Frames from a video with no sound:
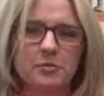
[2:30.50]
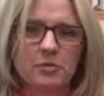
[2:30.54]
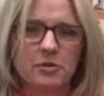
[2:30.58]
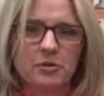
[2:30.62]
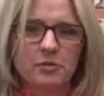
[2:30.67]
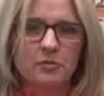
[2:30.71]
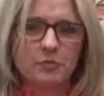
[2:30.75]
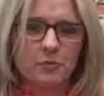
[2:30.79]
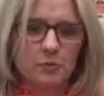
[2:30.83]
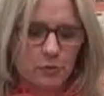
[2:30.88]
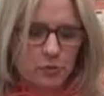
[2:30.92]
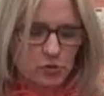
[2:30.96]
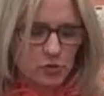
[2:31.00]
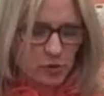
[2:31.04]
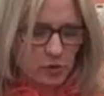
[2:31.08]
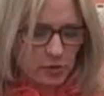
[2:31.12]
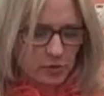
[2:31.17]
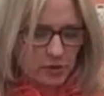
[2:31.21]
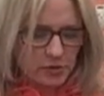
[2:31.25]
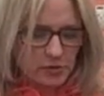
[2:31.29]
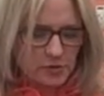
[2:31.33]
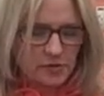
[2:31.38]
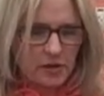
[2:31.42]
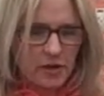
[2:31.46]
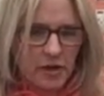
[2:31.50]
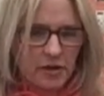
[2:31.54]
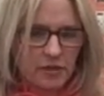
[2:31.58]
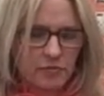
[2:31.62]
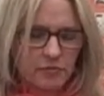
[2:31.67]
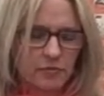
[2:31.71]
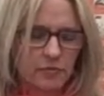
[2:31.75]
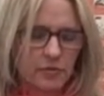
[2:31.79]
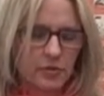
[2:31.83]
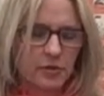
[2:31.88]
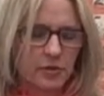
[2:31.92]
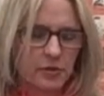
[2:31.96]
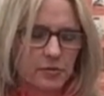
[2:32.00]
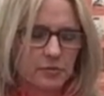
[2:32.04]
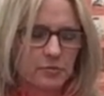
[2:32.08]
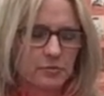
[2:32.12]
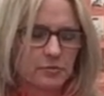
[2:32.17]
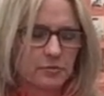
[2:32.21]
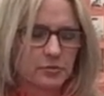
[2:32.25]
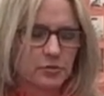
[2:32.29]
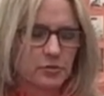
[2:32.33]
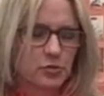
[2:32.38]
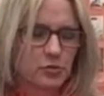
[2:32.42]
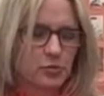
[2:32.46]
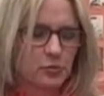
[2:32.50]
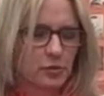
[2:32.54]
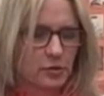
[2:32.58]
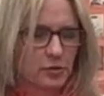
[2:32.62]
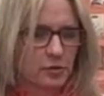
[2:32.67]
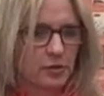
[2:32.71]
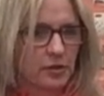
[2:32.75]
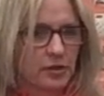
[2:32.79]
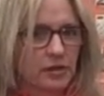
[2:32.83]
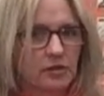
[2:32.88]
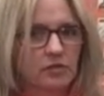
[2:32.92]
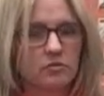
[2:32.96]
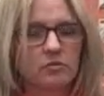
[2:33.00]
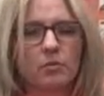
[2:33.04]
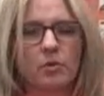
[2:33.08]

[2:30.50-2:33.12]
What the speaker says: Unfortunately, its life was short-lived,